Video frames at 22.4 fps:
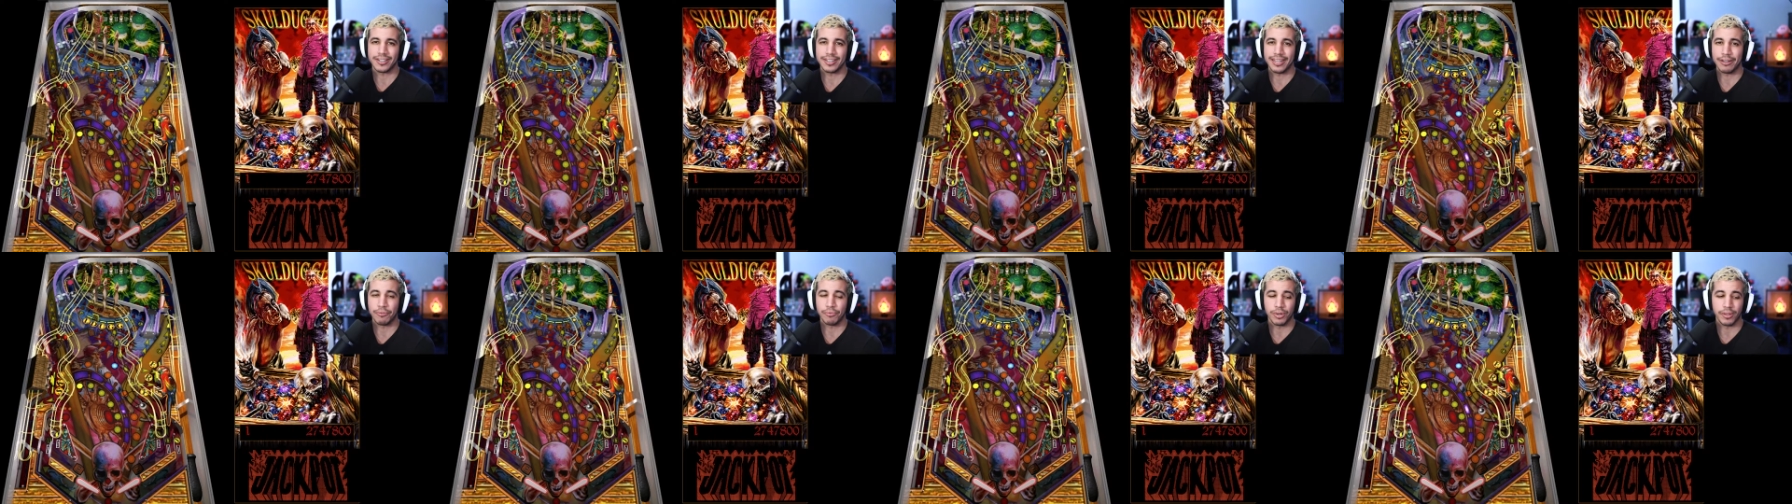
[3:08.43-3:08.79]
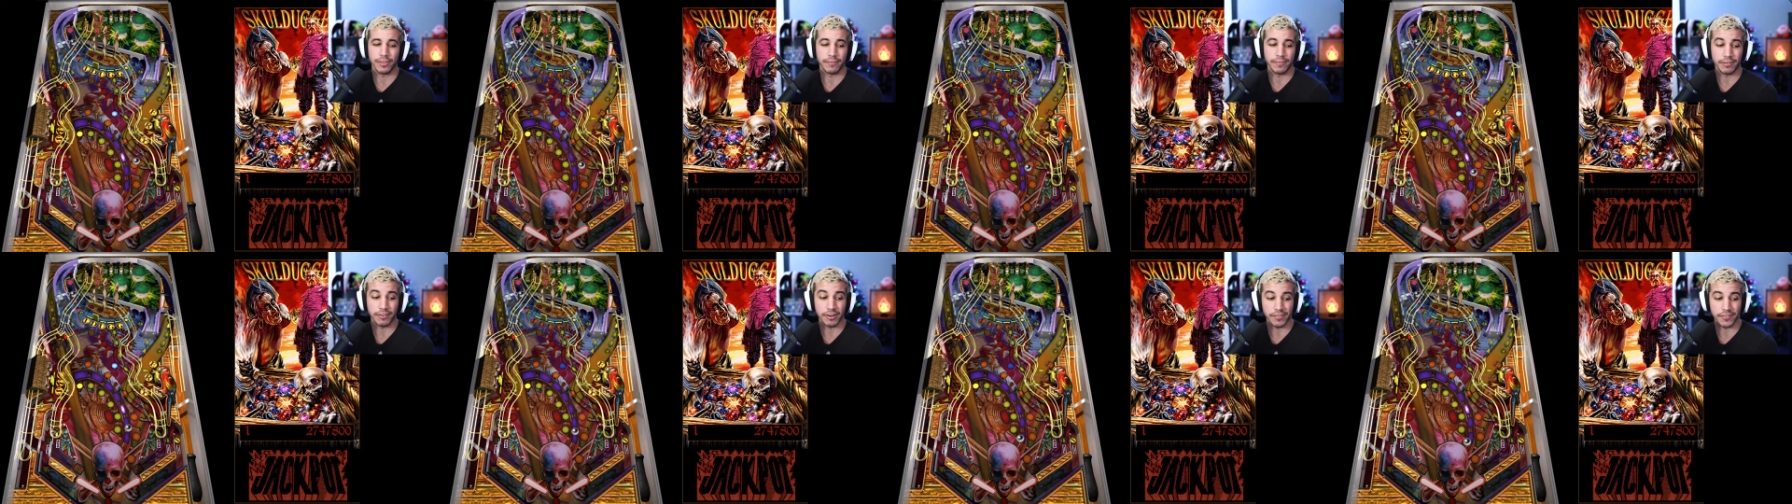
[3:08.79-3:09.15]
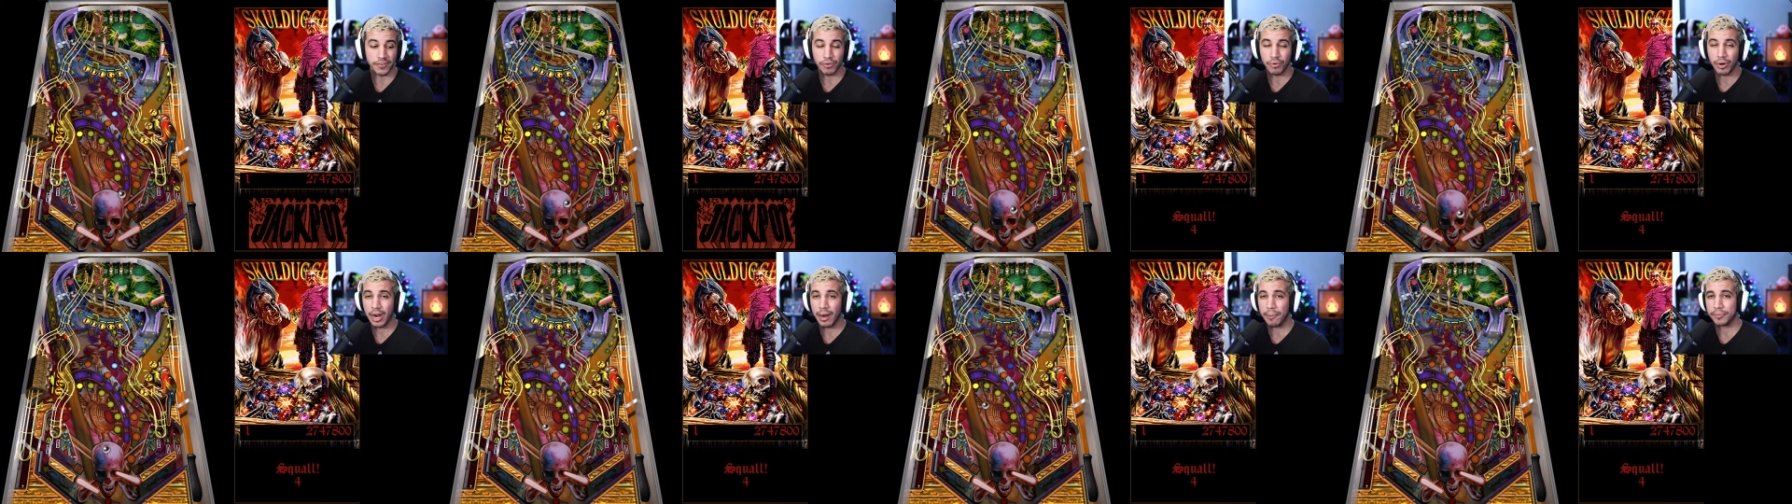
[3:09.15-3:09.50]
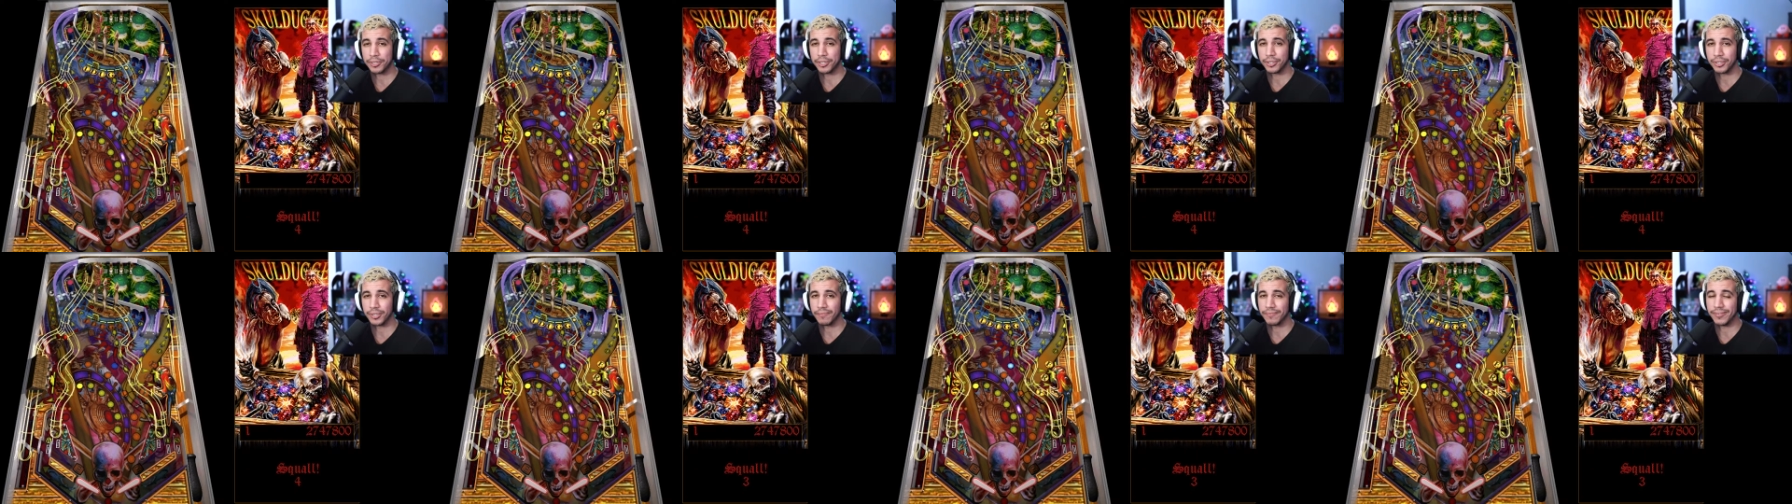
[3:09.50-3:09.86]
like one of the very few
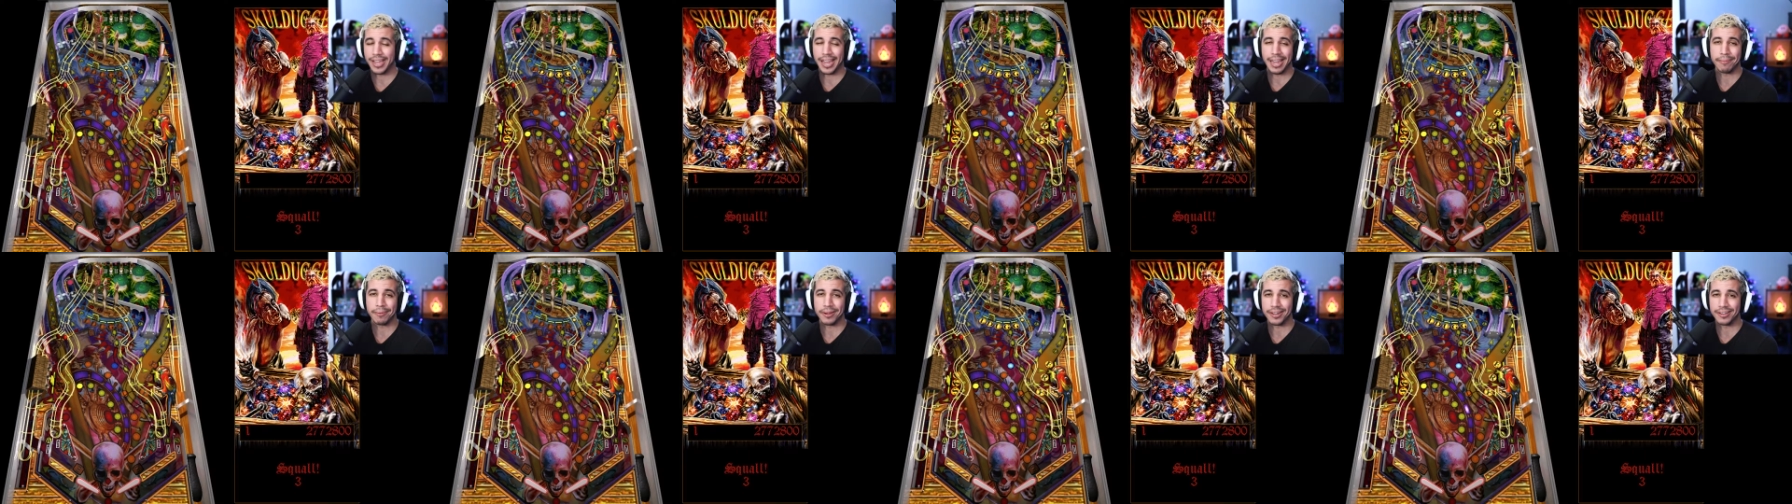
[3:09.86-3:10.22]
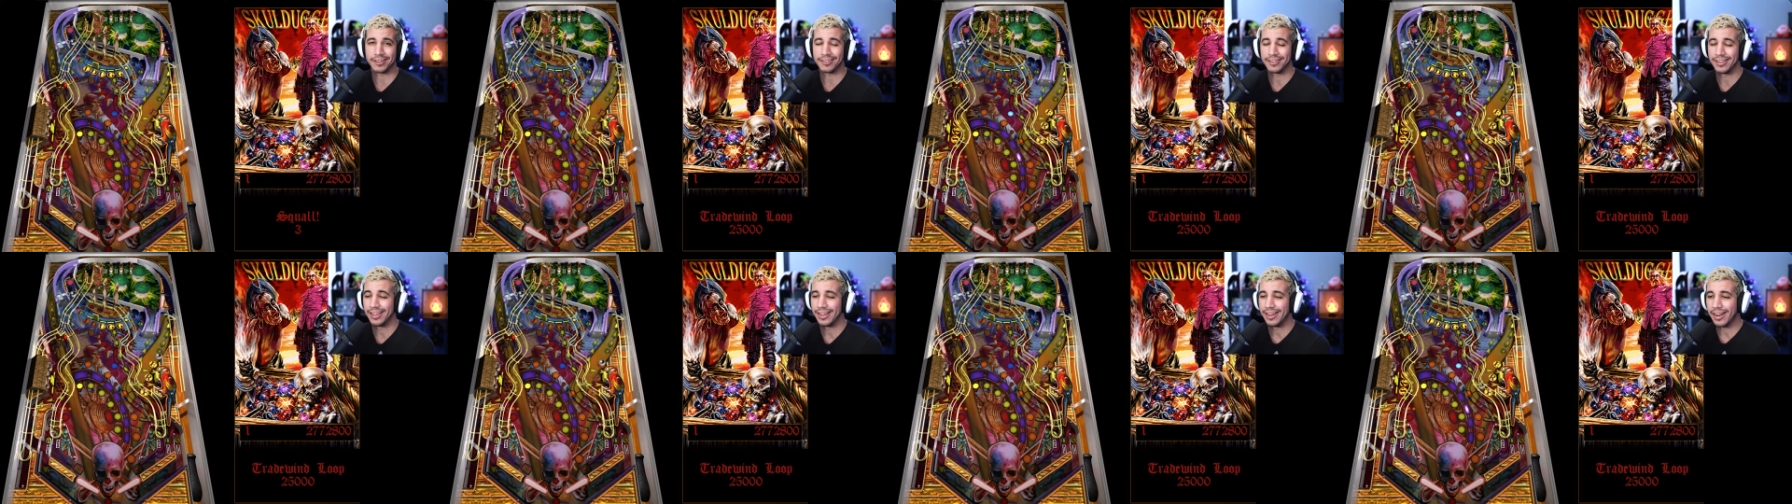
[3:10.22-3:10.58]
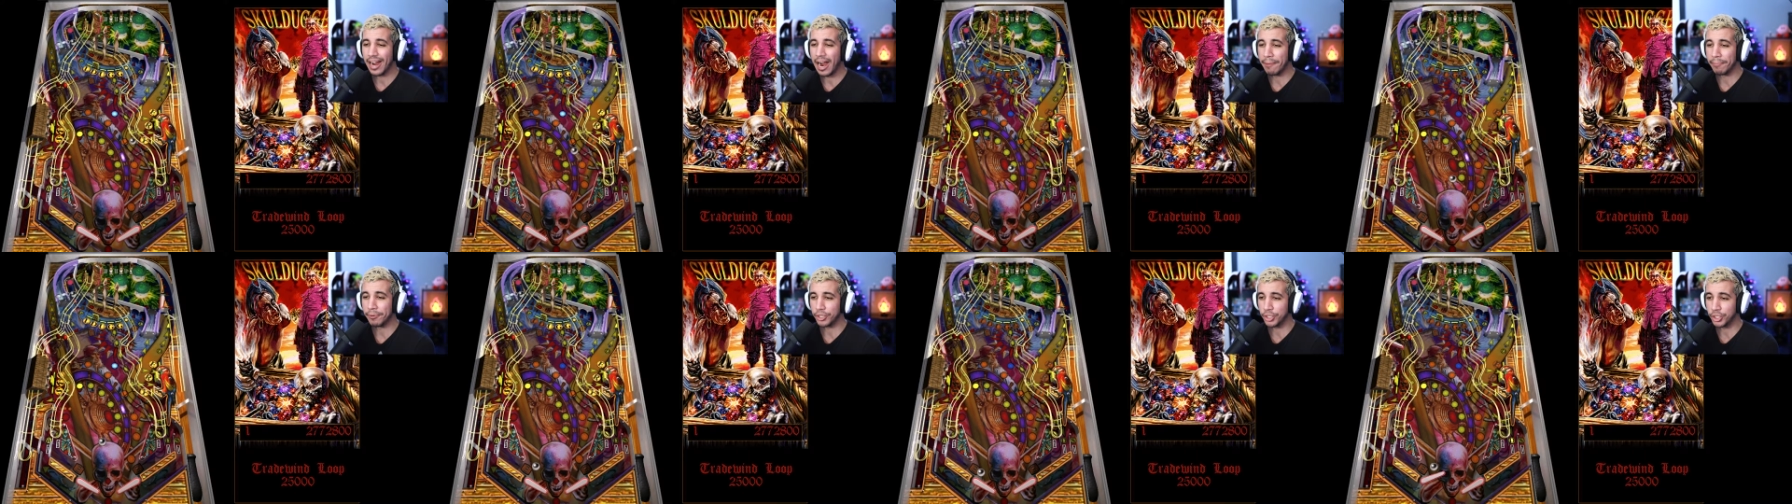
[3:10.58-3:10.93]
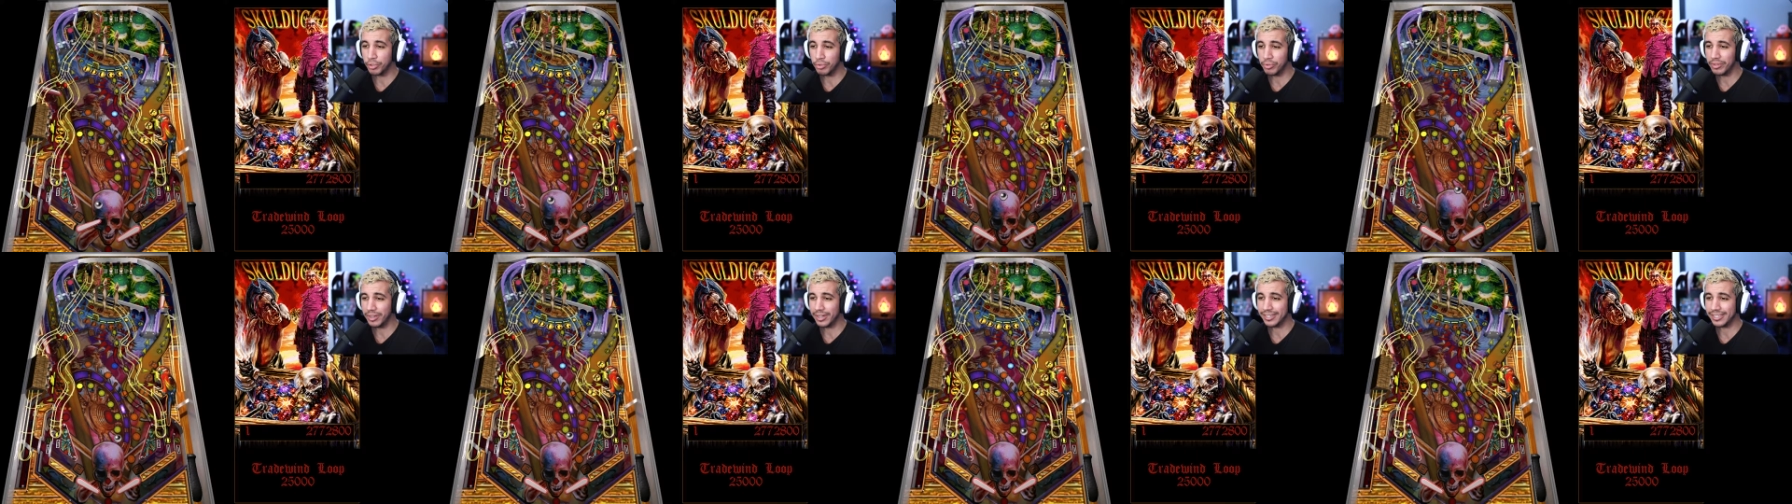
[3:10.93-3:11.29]
options of gaming
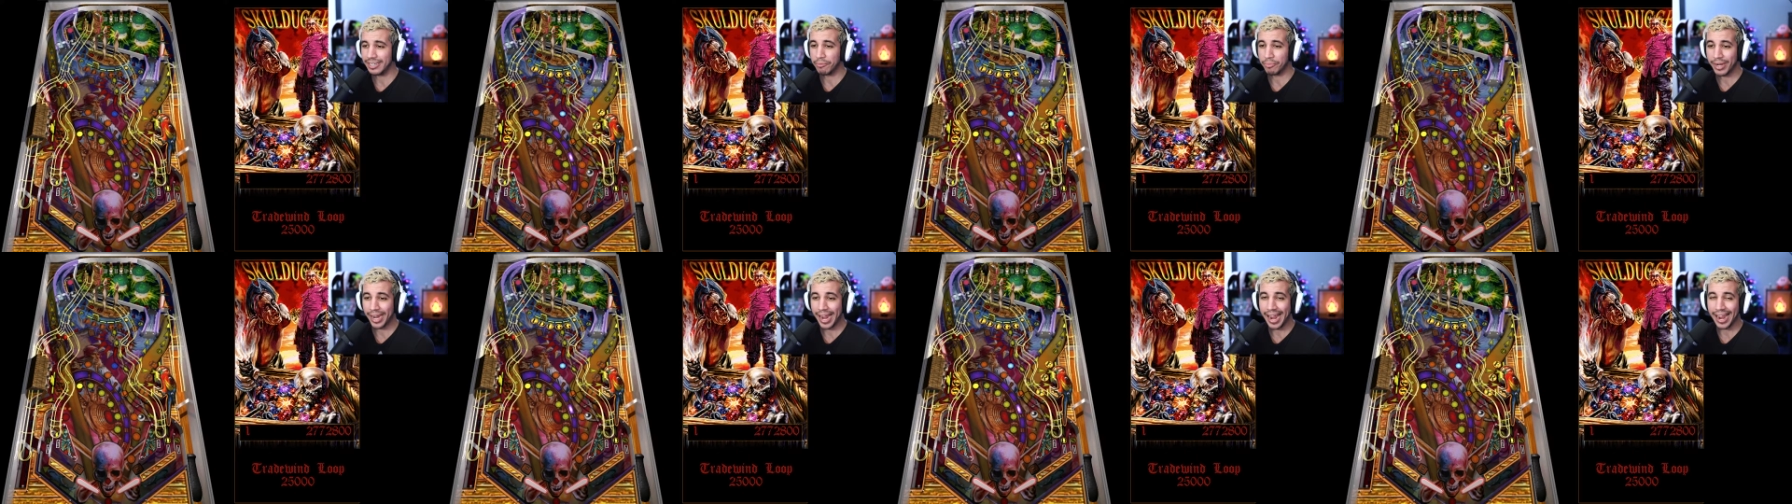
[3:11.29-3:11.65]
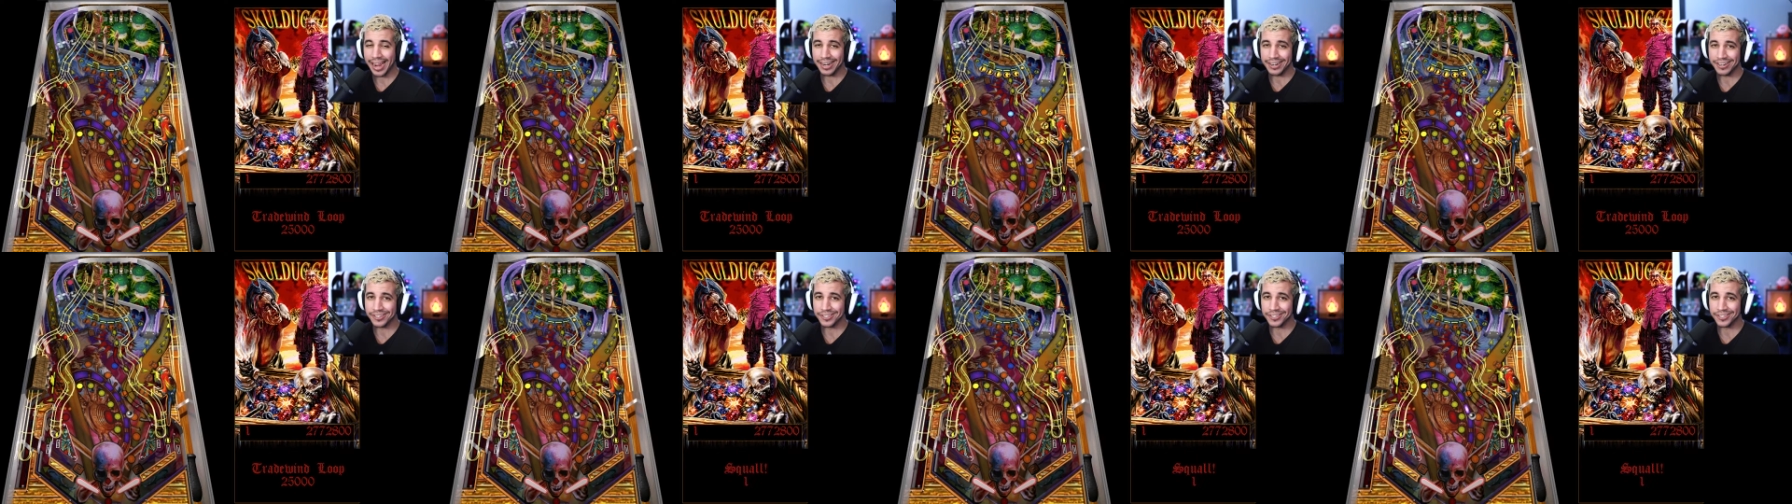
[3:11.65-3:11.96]
opportunities that we had,